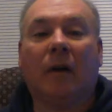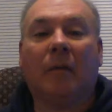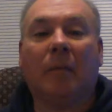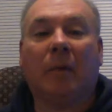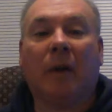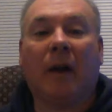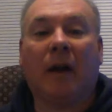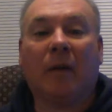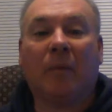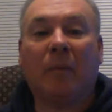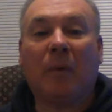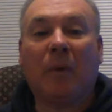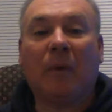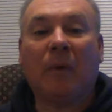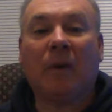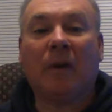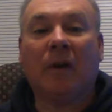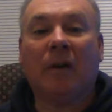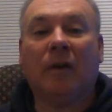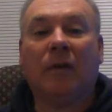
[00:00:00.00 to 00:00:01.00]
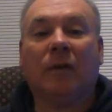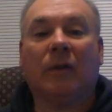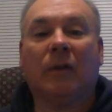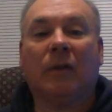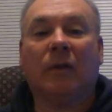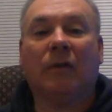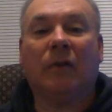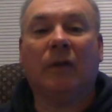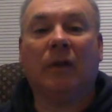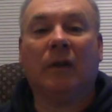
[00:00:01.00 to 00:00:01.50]
on Blackboard,
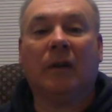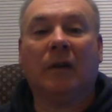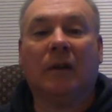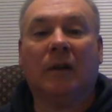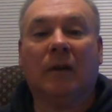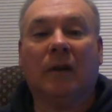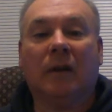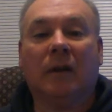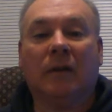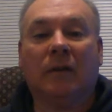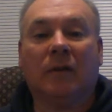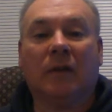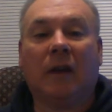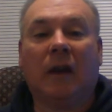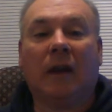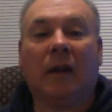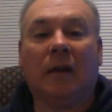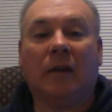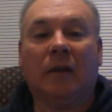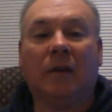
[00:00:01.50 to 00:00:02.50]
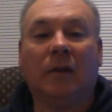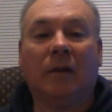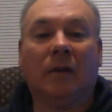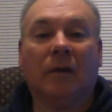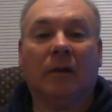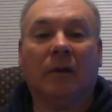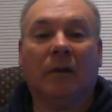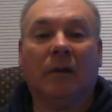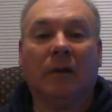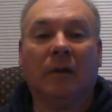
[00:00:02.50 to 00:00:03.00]
so if you could scan
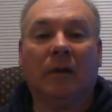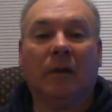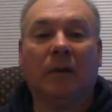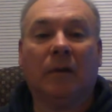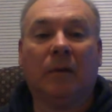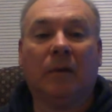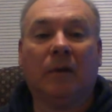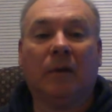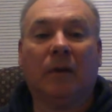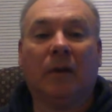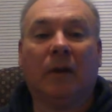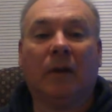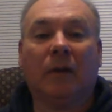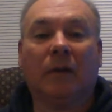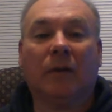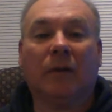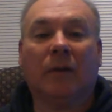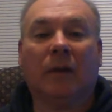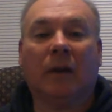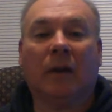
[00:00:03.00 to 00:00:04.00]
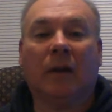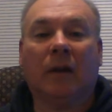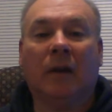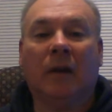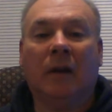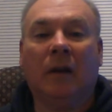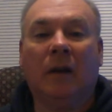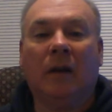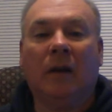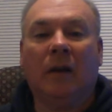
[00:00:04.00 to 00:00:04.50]
your results.
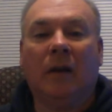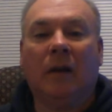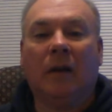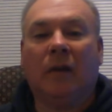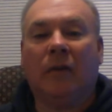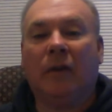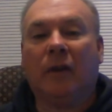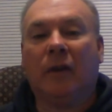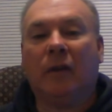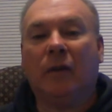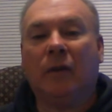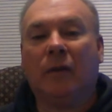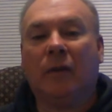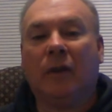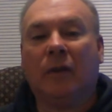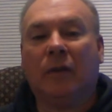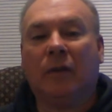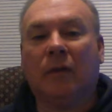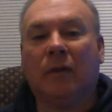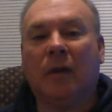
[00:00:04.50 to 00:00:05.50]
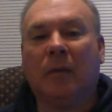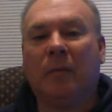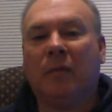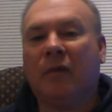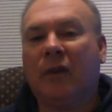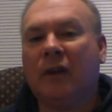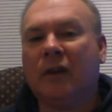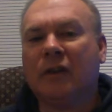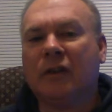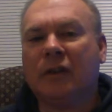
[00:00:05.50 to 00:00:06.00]
If you can use the snip
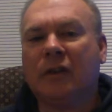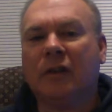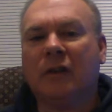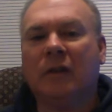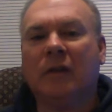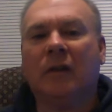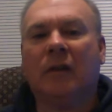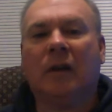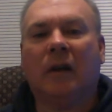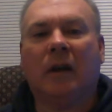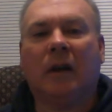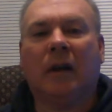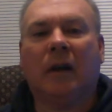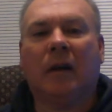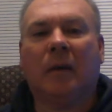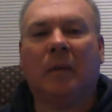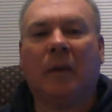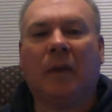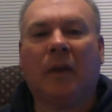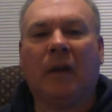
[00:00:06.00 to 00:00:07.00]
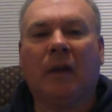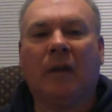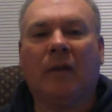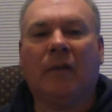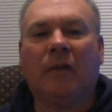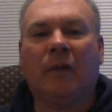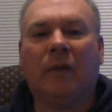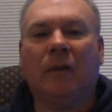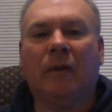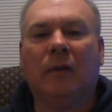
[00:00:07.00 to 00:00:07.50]
function, I think
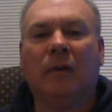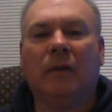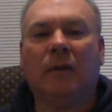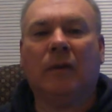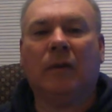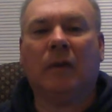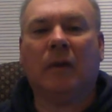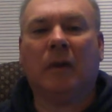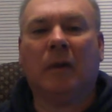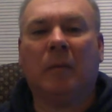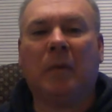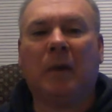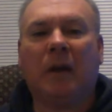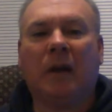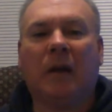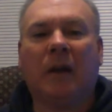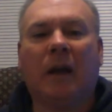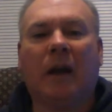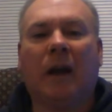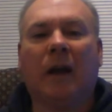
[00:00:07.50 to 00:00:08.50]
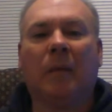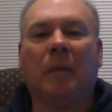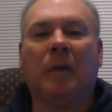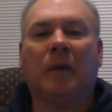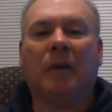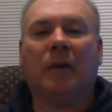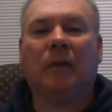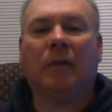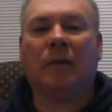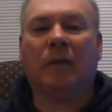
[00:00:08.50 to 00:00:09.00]
if you use Minitab
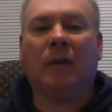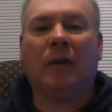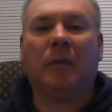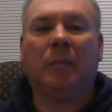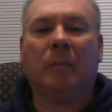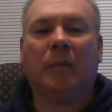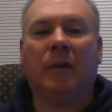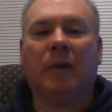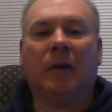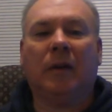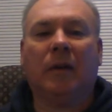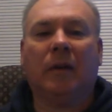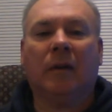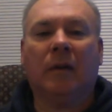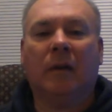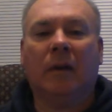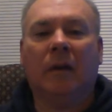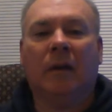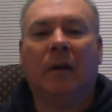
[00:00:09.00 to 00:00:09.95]
and you snip the